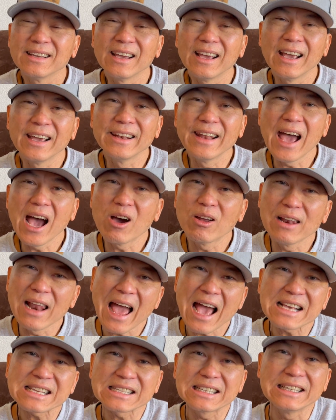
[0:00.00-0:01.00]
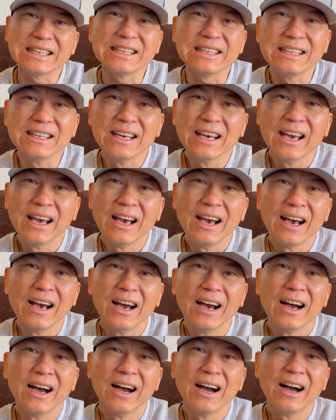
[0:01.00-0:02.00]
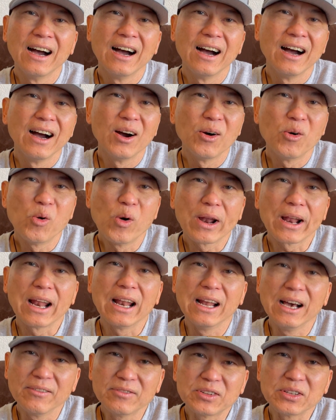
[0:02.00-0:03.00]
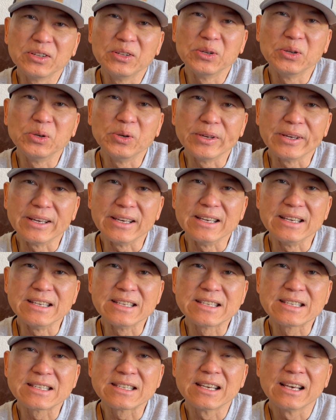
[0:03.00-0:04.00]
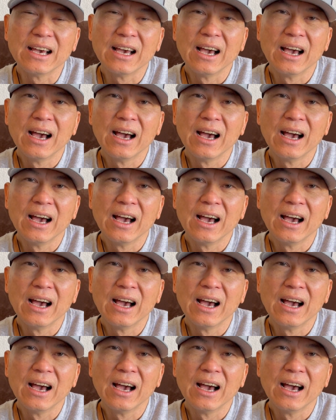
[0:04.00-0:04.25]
And now lastly, what I love to do is